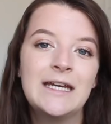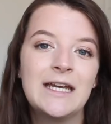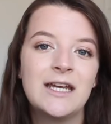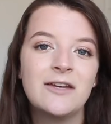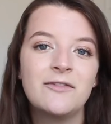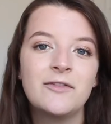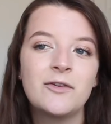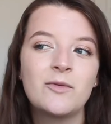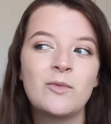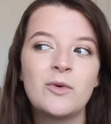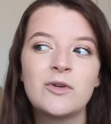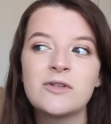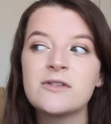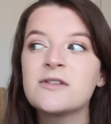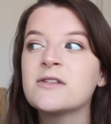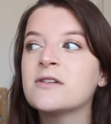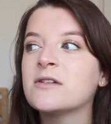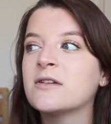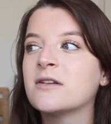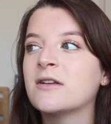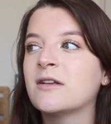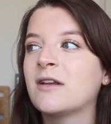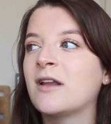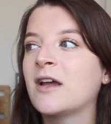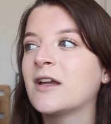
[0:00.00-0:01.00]
If it
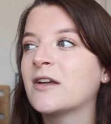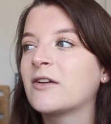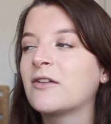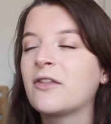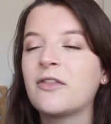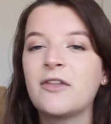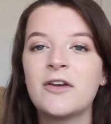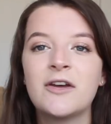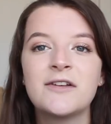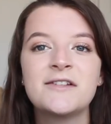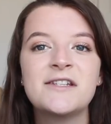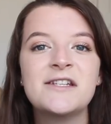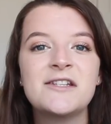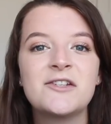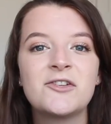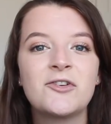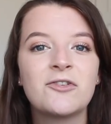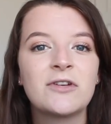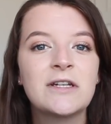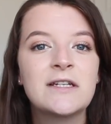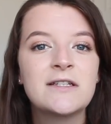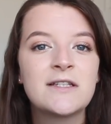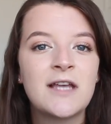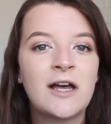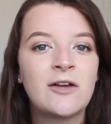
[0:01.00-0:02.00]
wasn't like 30
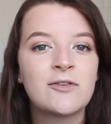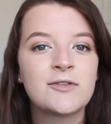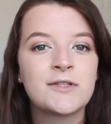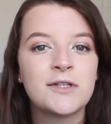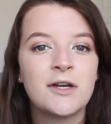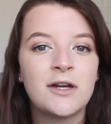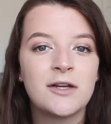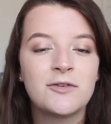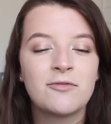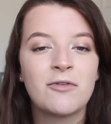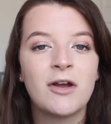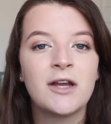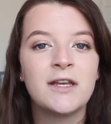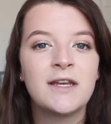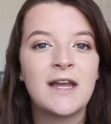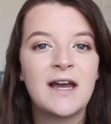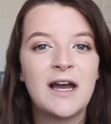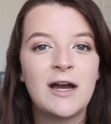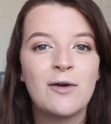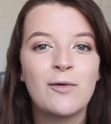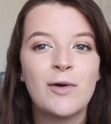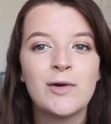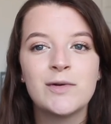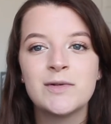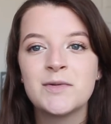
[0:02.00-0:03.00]
degrees outside right
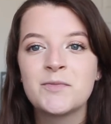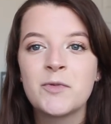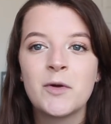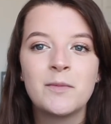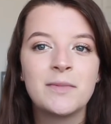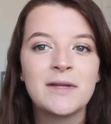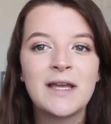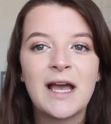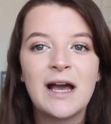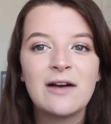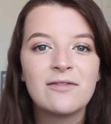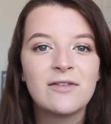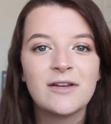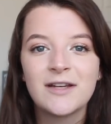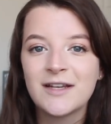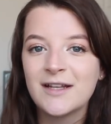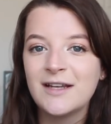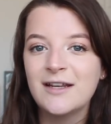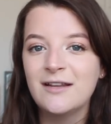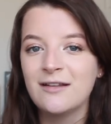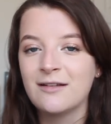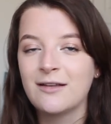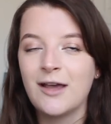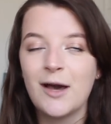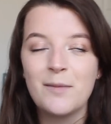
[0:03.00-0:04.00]
now I would probably have like a
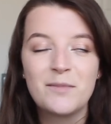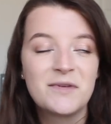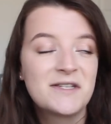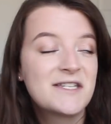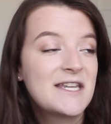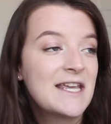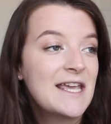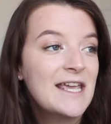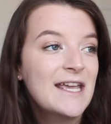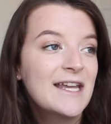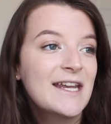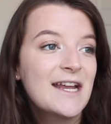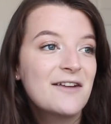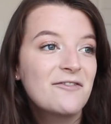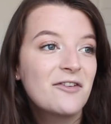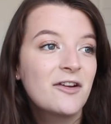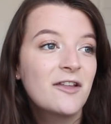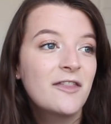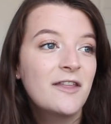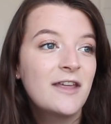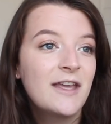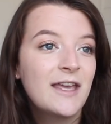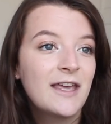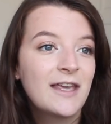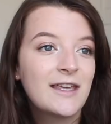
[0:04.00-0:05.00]
little cup of tea and
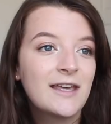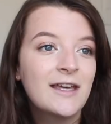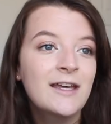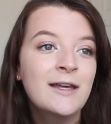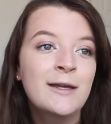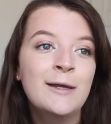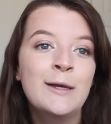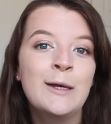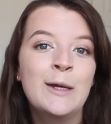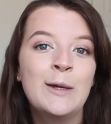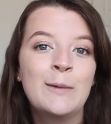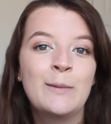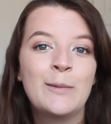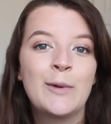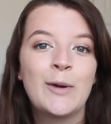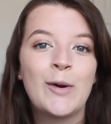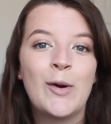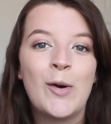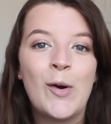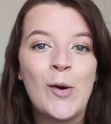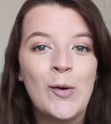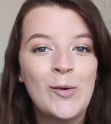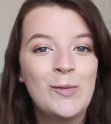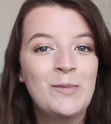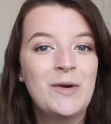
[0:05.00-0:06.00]
everything
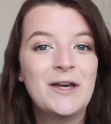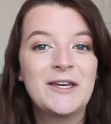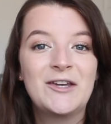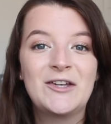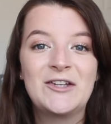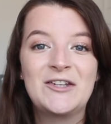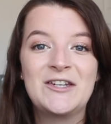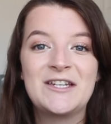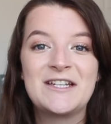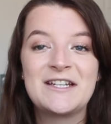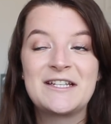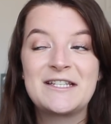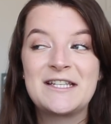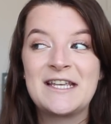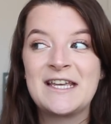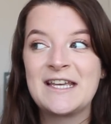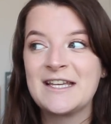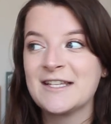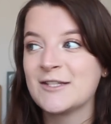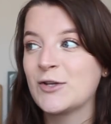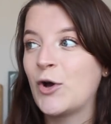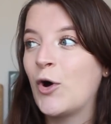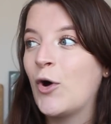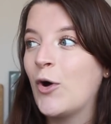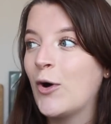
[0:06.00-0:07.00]
but oh my goodness it
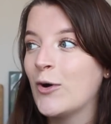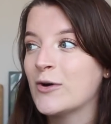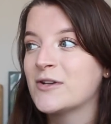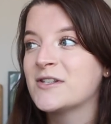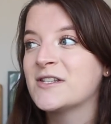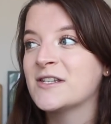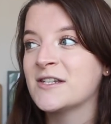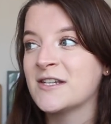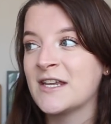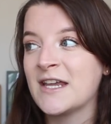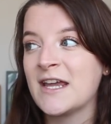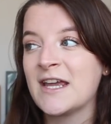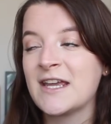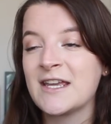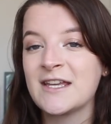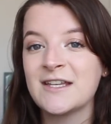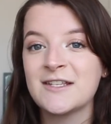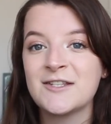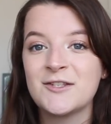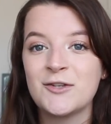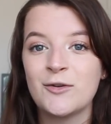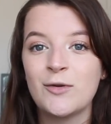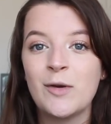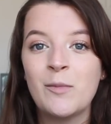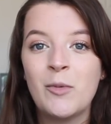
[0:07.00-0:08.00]
is hot today
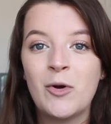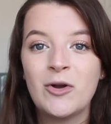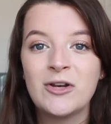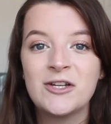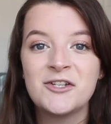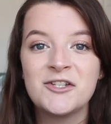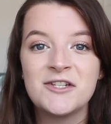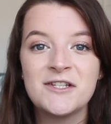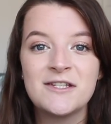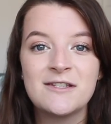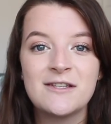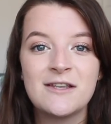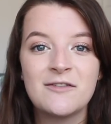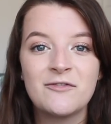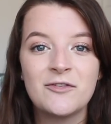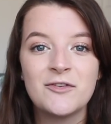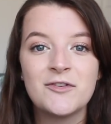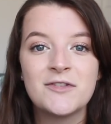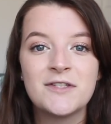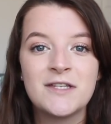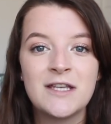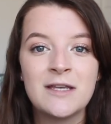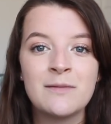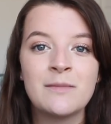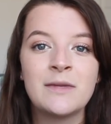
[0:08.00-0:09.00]
so apologies if you
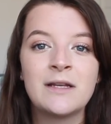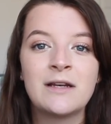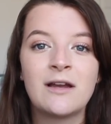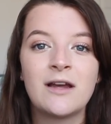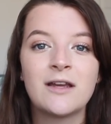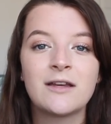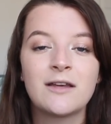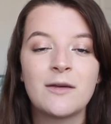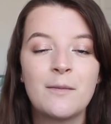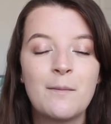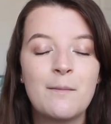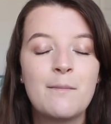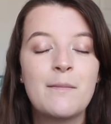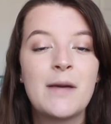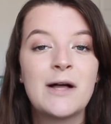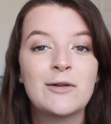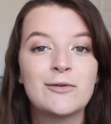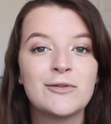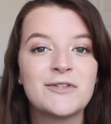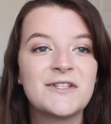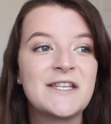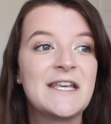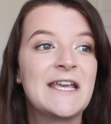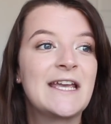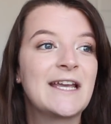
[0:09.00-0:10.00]
see me like
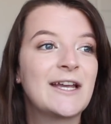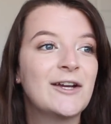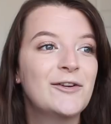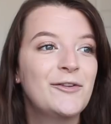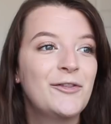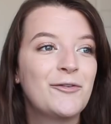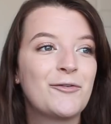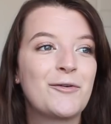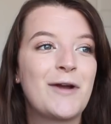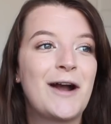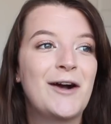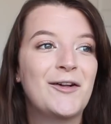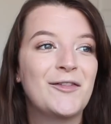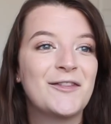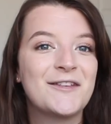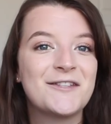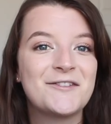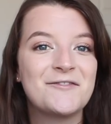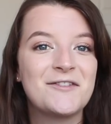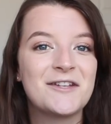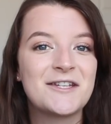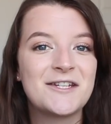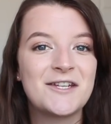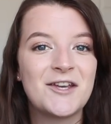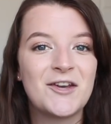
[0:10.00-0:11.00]
melting throughout
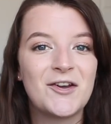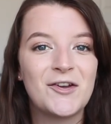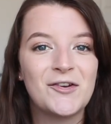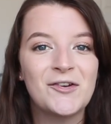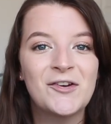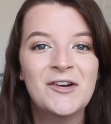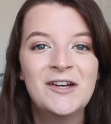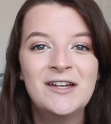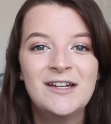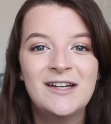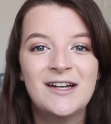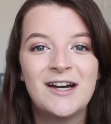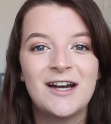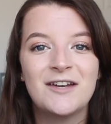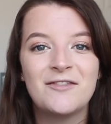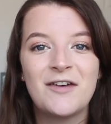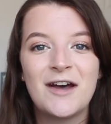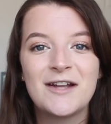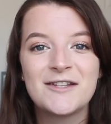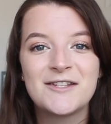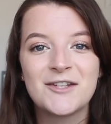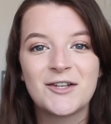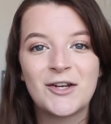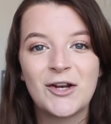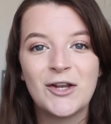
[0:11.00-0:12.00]
this video. I've
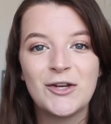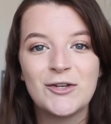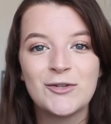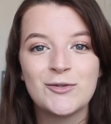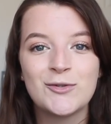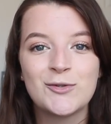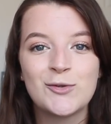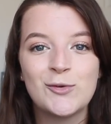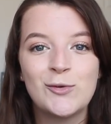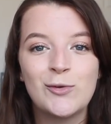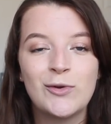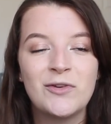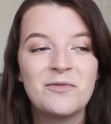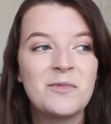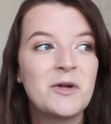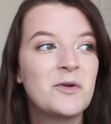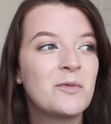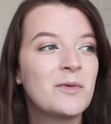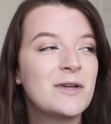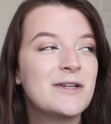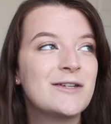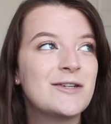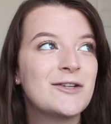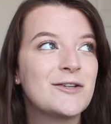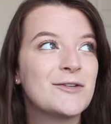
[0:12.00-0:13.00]
had to close all of my
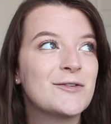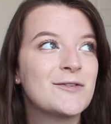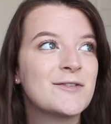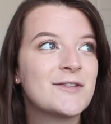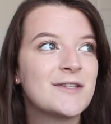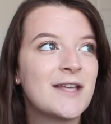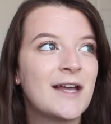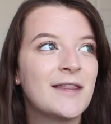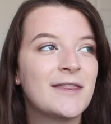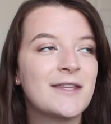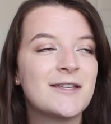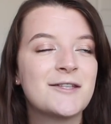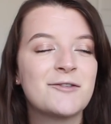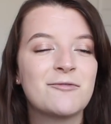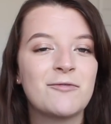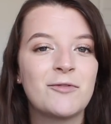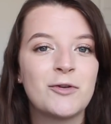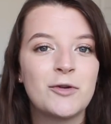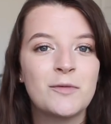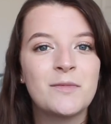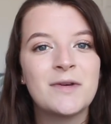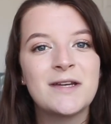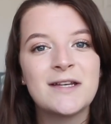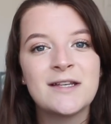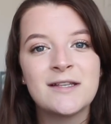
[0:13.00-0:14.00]
windows and this
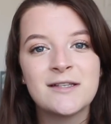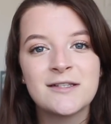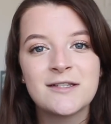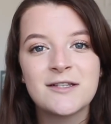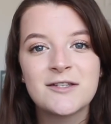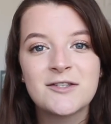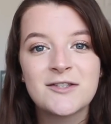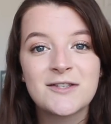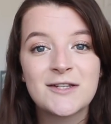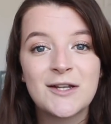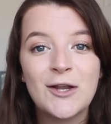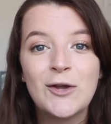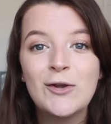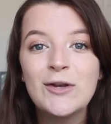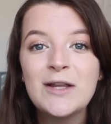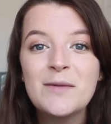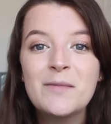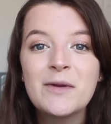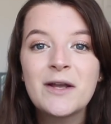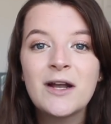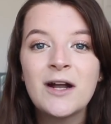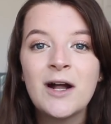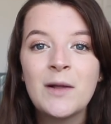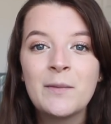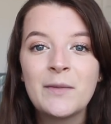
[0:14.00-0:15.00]
room is slowly
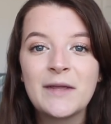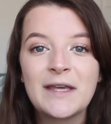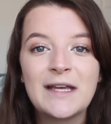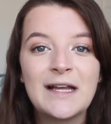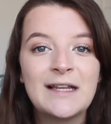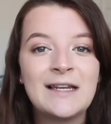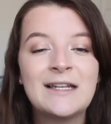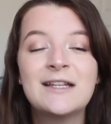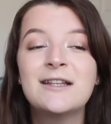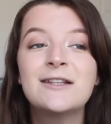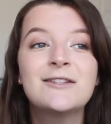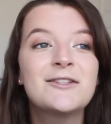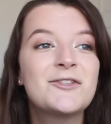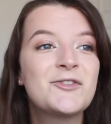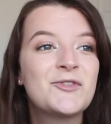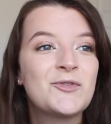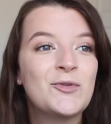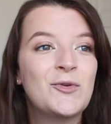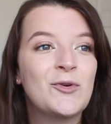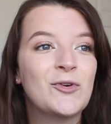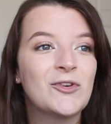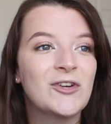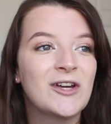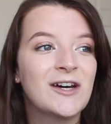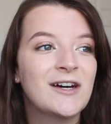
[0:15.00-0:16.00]
becoming a little
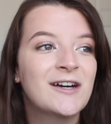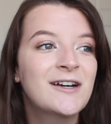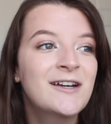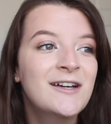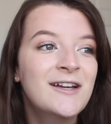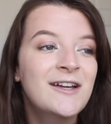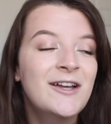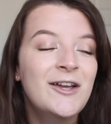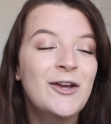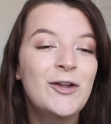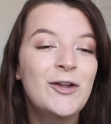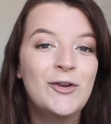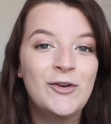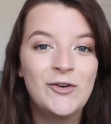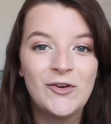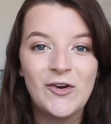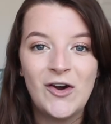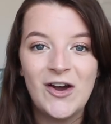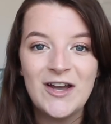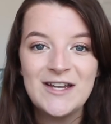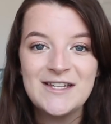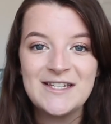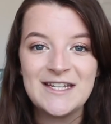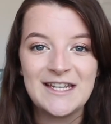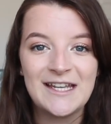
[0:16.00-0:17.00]
sauna
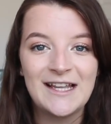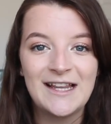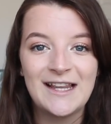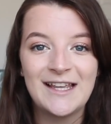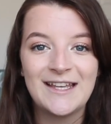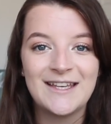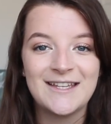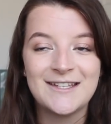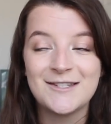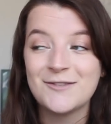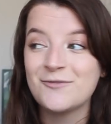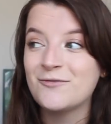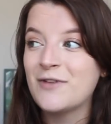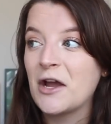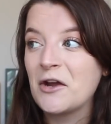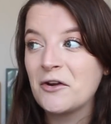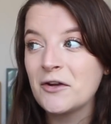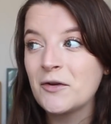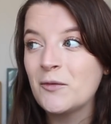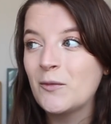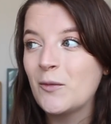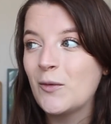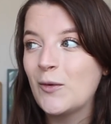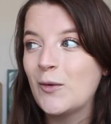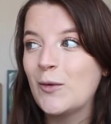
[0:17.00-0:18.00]
not ideal, it is
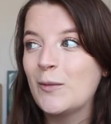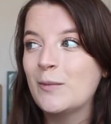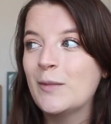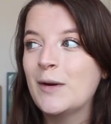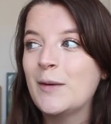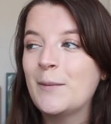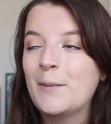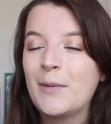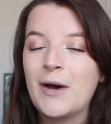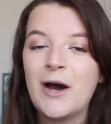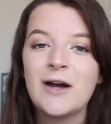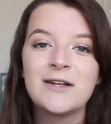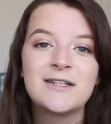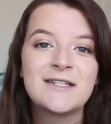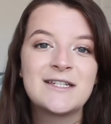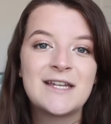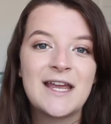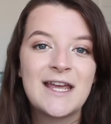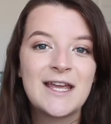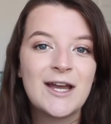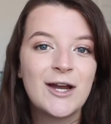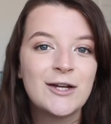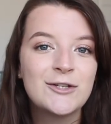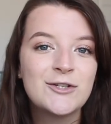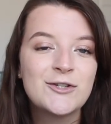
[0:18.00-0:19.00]
very warm, but
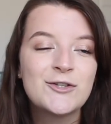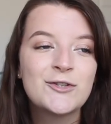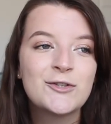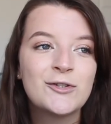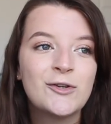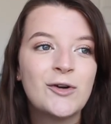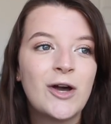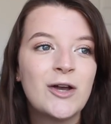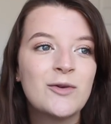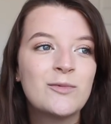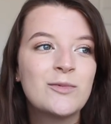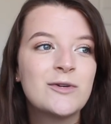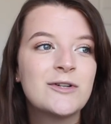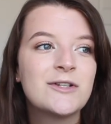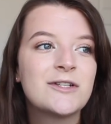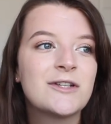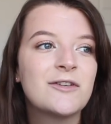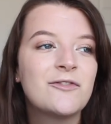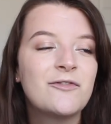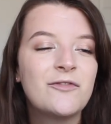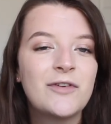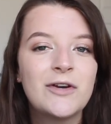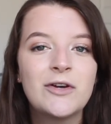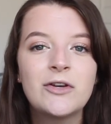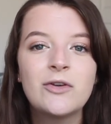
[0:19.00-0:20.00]
today I just thought I would
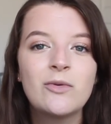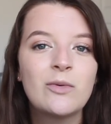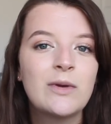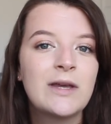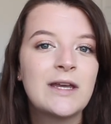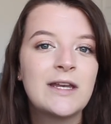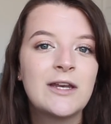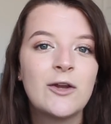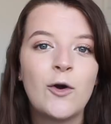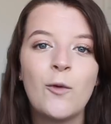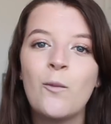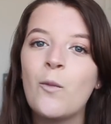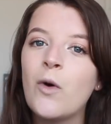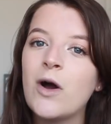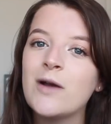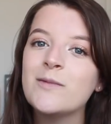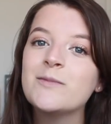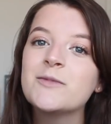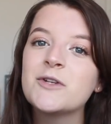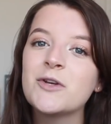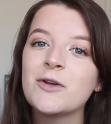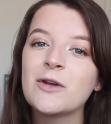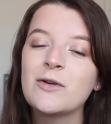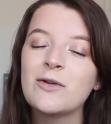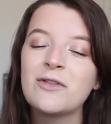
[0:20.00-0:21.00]
fill you in on what
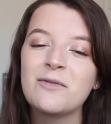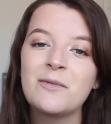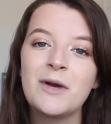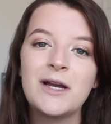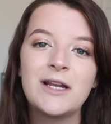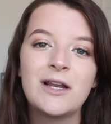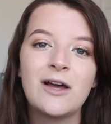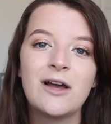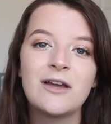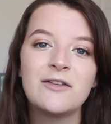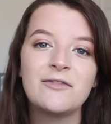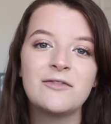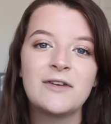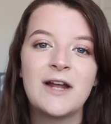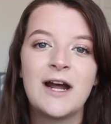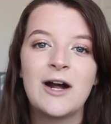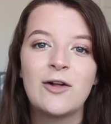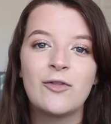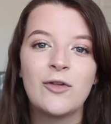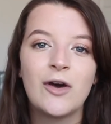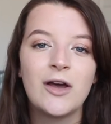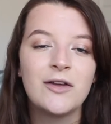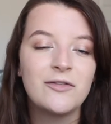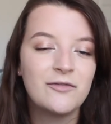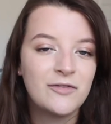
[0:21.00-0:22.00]
I'm doing with my life
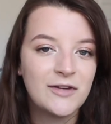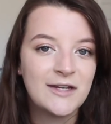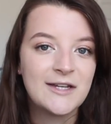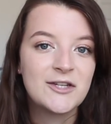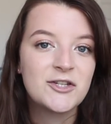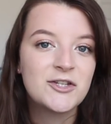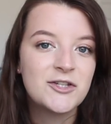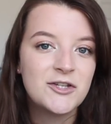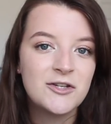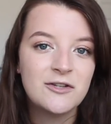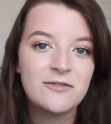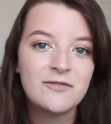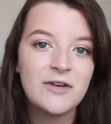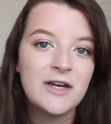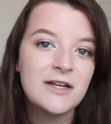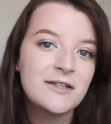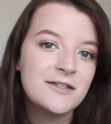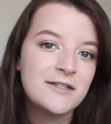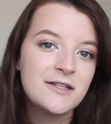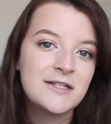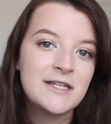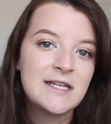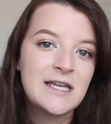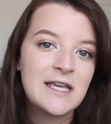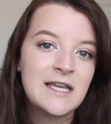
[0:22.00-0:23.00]
now that I've finished
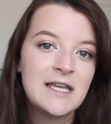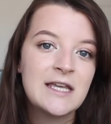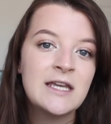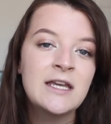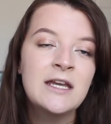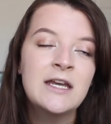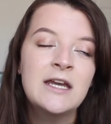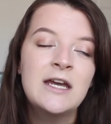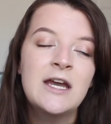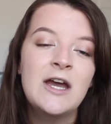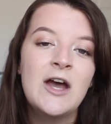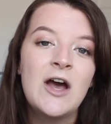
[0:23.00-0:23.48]
university.